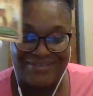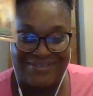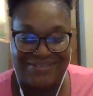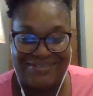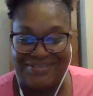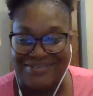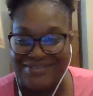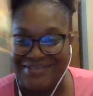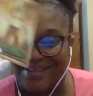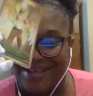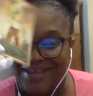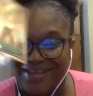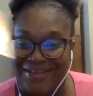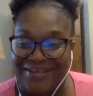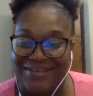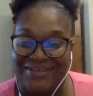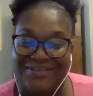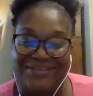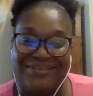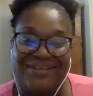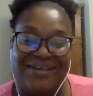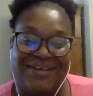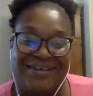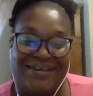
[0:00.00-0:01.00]
Just like,
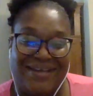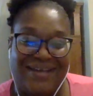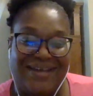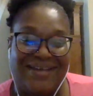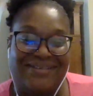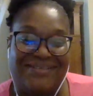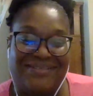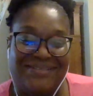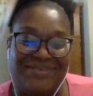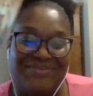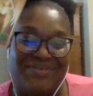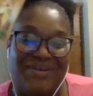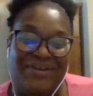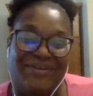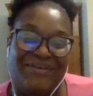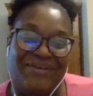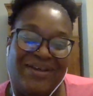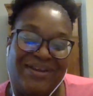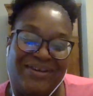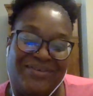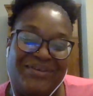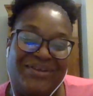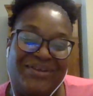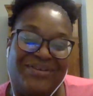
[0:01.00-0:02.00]
I see why you
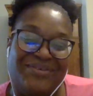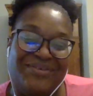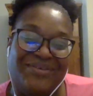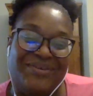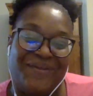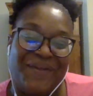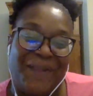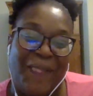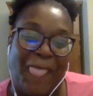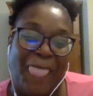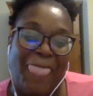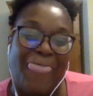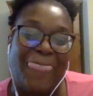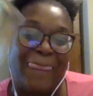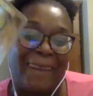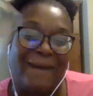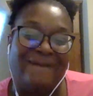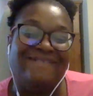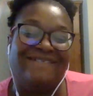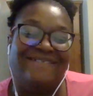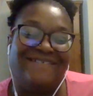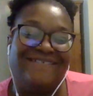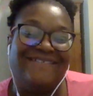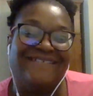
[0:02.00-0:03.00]
had the way you do.
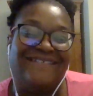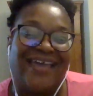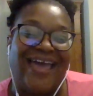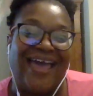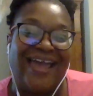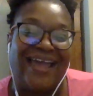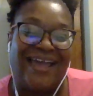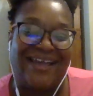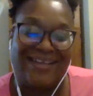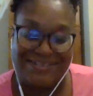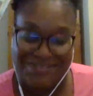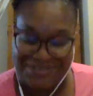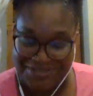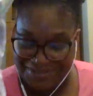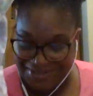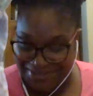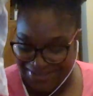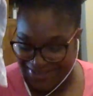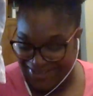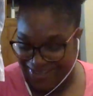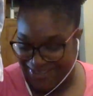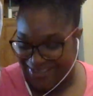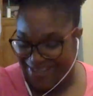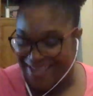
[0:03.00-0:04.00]
I got you.
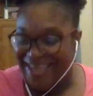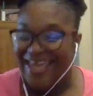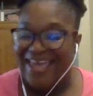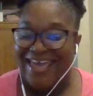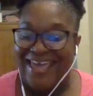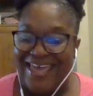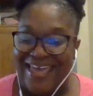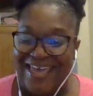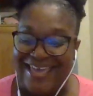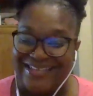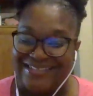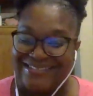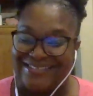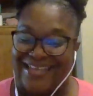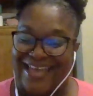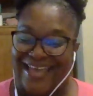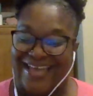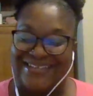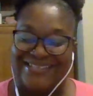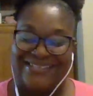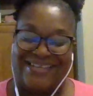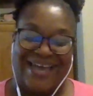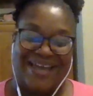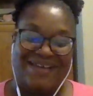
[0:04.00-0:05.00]
It's
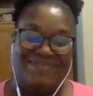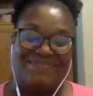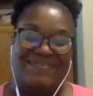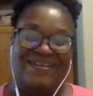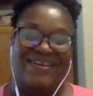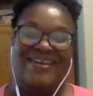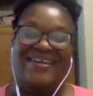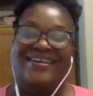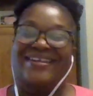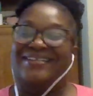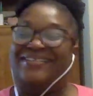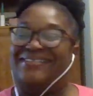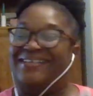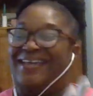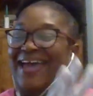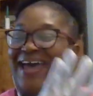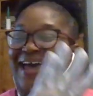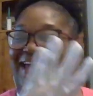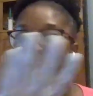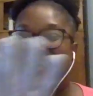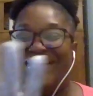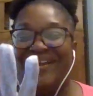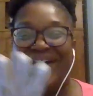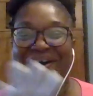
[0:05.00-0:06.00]
that type of energy. I
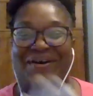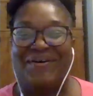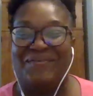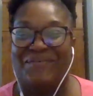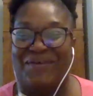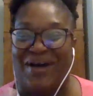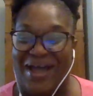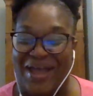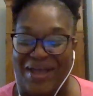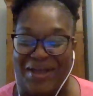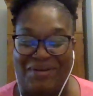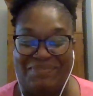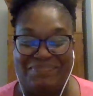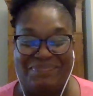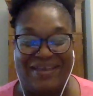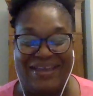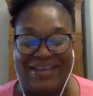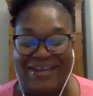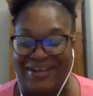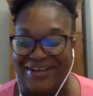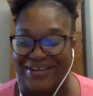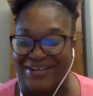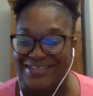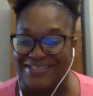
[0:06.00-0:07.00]
don't know why I'm
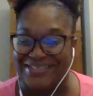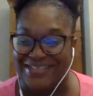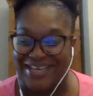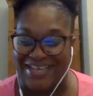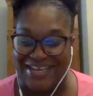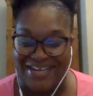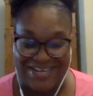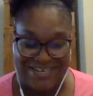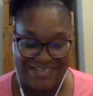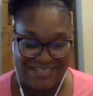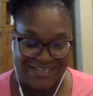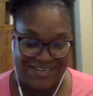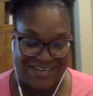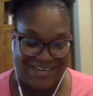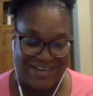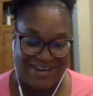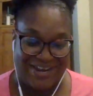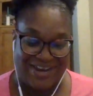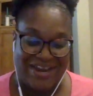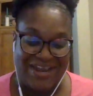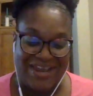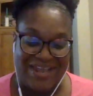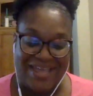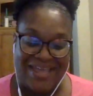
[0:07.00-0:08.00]
picking up this energy
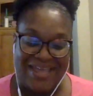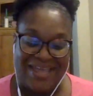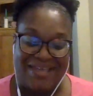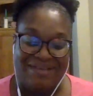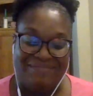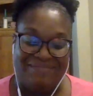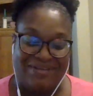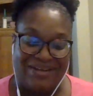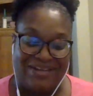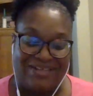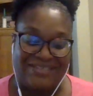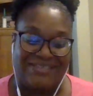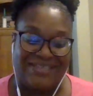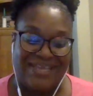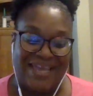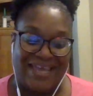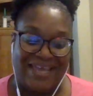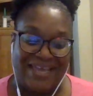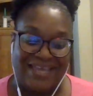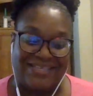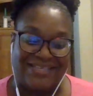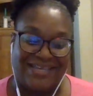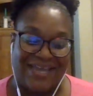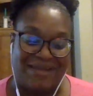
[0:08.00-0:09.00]
here, but it's
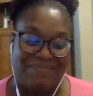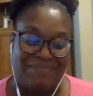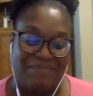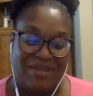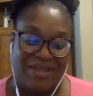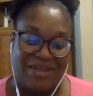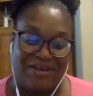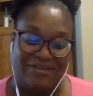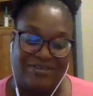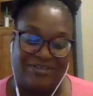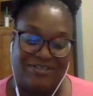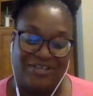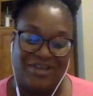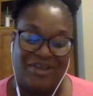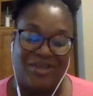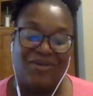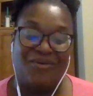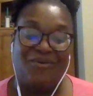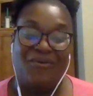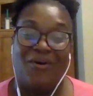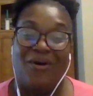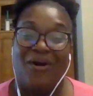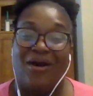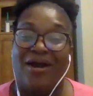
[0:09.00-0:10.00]
that type of energy.
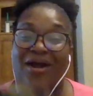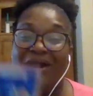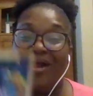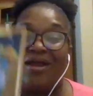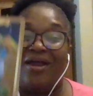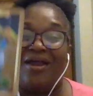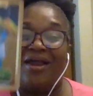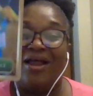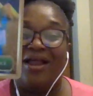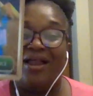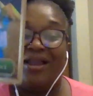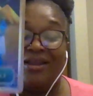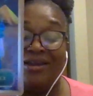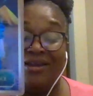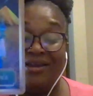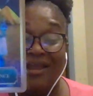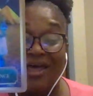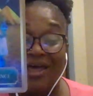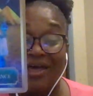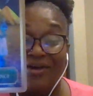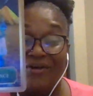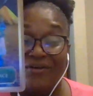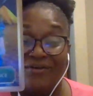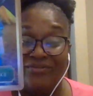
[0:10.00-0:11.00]
You are
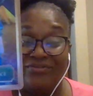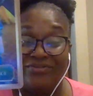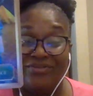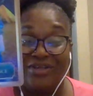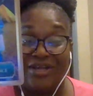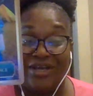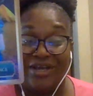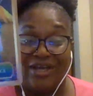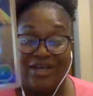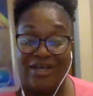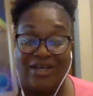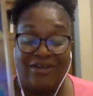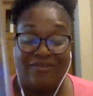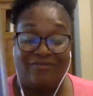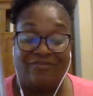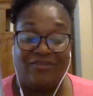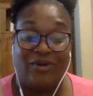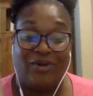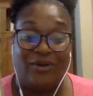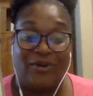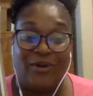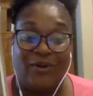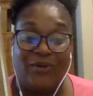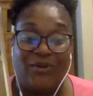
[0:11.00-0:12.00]
loved,
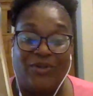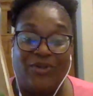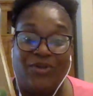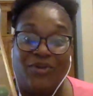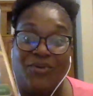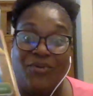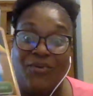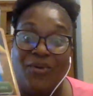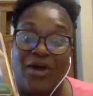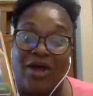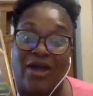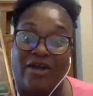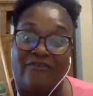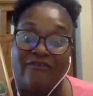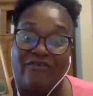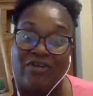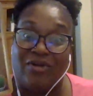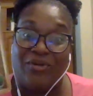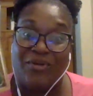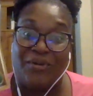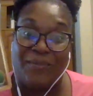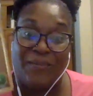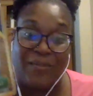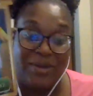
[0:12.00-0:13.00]
Virgo. You are
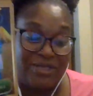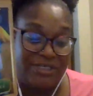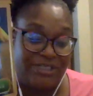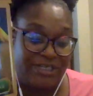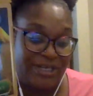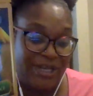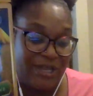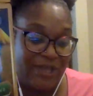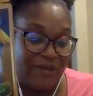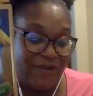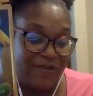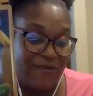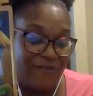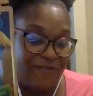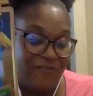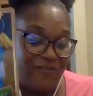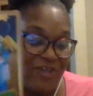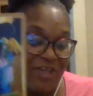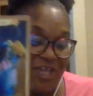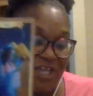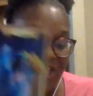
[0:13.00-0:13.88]
very much loved.